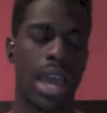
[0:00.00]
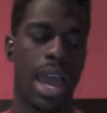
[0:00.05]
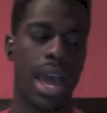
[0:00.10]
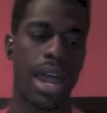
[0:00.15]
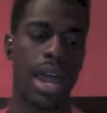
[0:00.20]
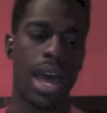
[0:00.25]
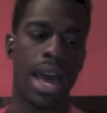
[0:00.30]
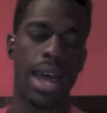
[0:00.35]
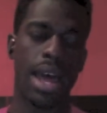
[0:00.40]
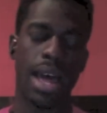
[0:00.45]

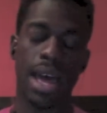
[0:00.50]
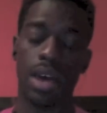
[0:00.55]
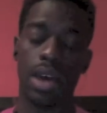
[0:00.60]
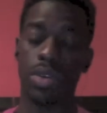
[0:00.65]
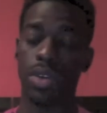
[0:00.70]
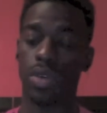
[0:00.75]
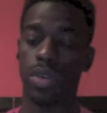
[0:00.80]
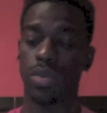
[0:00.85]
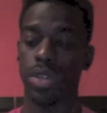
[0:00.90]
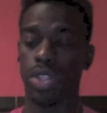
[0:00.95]
I don't
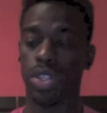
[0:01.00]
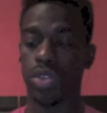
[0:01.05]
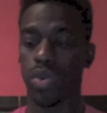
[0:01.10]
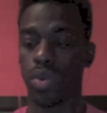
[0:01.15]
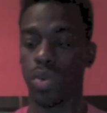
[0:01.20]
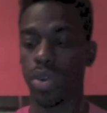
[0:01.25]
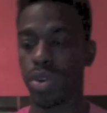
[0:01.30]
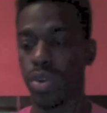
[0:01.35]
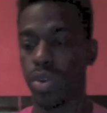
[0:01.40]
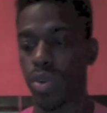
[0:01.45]
know what's
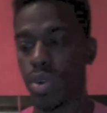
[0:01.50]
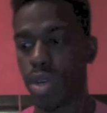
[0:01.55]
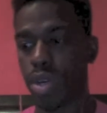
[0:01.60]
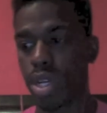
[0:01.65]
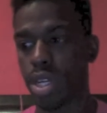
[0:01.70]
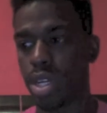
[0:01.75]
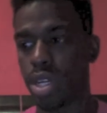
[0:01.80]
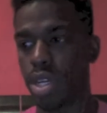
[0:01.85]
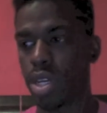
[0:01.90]
going on,